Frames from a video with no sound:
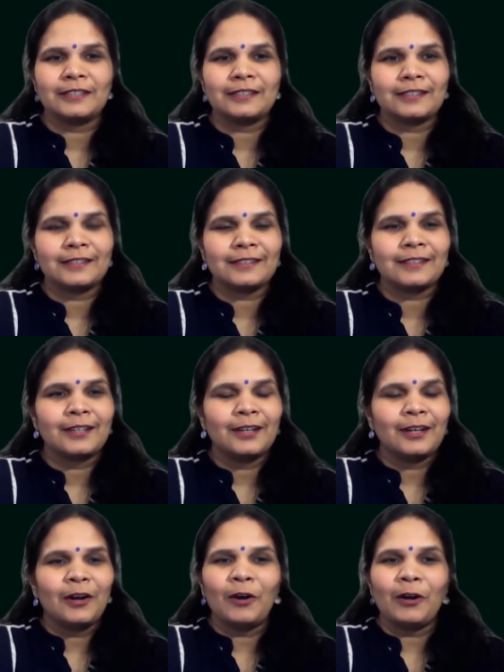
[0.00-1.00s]
This is
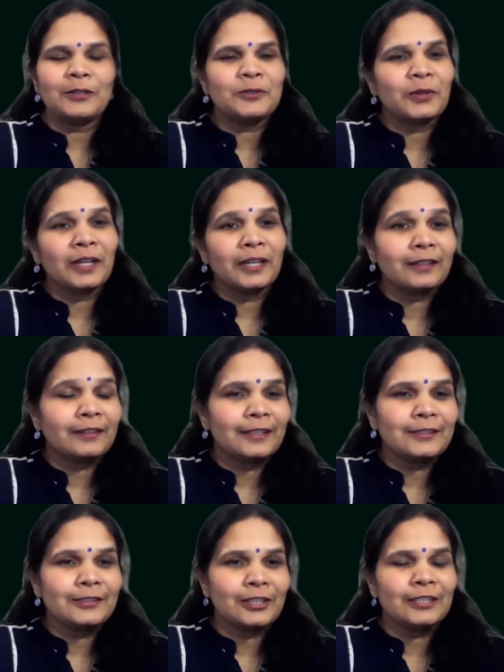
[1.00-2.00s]
all to
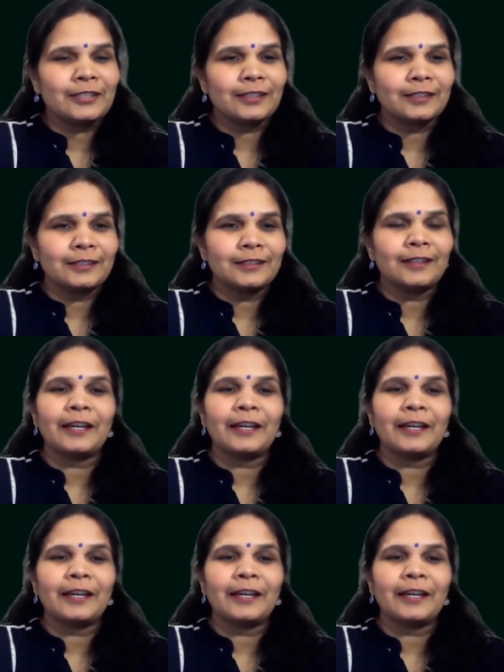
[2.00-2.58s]
encourage each other,